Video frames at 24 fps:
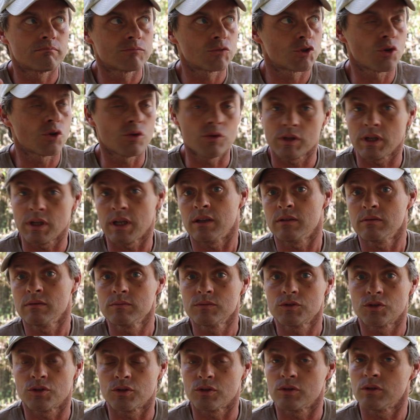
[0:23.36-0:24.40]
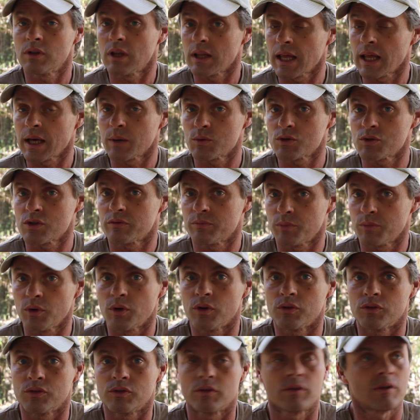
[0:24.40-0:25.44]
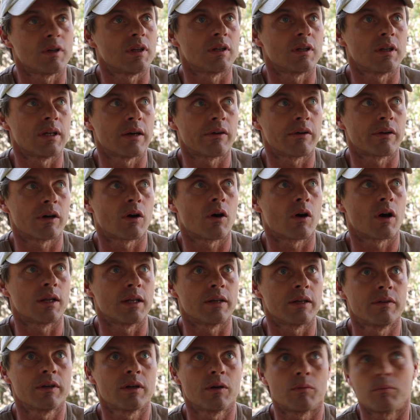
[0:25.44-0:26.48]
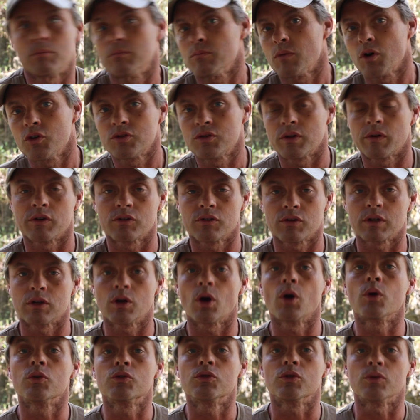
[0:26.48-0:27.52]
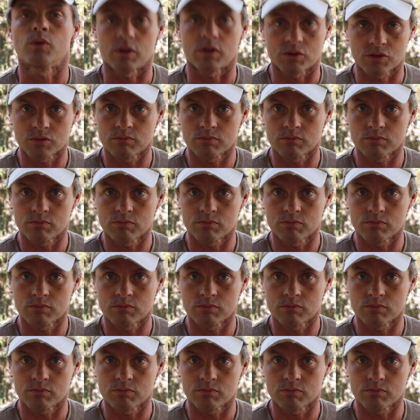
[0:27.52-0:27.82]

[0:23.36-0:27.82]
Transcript: tuned in to the language of birds in the area I live in, and most areas I go to,